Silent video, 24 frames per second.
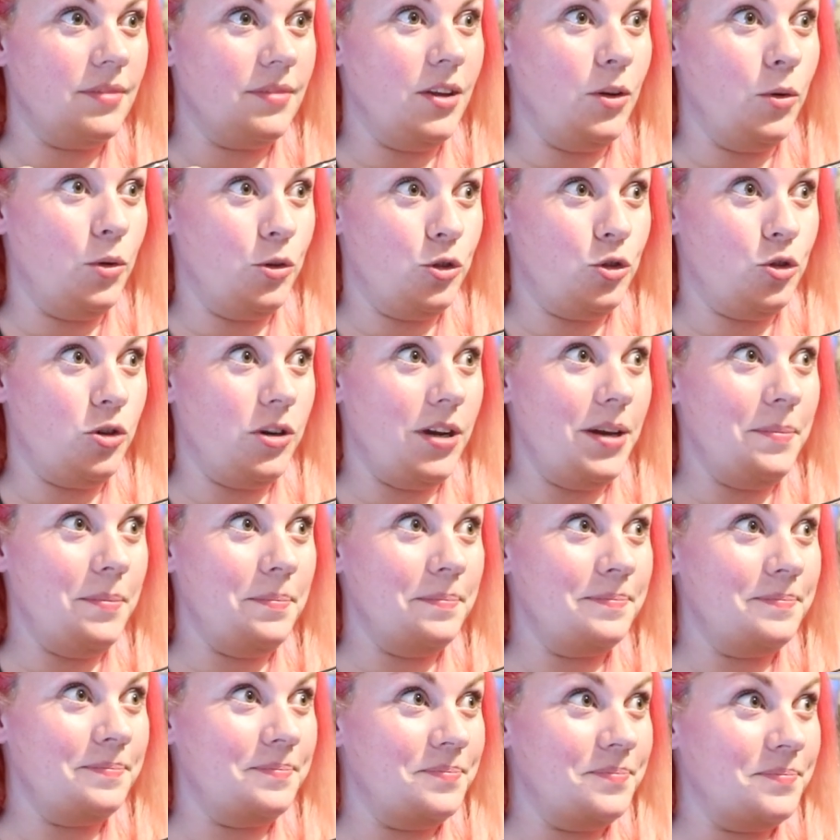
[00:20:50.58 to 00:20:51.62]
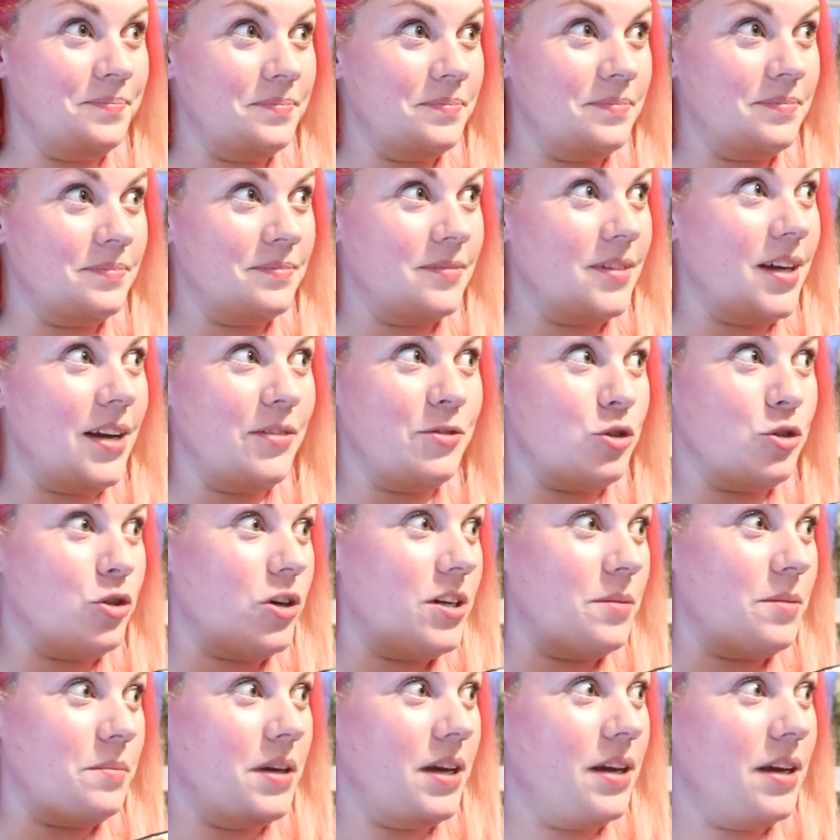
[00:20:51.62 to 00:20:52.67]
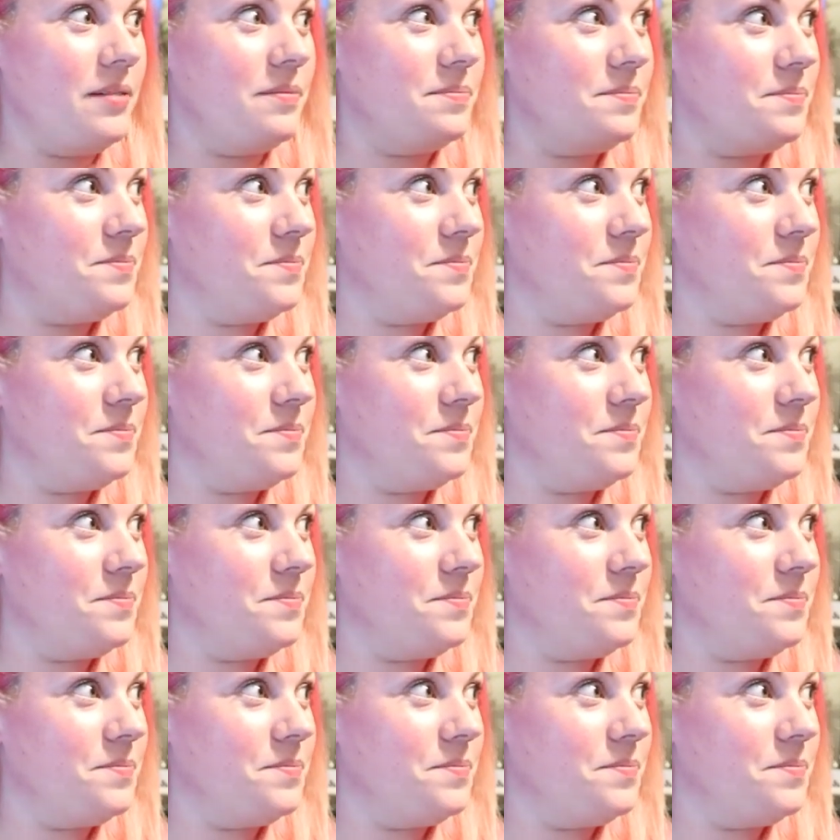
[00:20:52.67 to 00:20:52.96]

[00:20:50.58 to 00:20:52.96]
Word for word: You want to try them? What? I haven't tried them yet.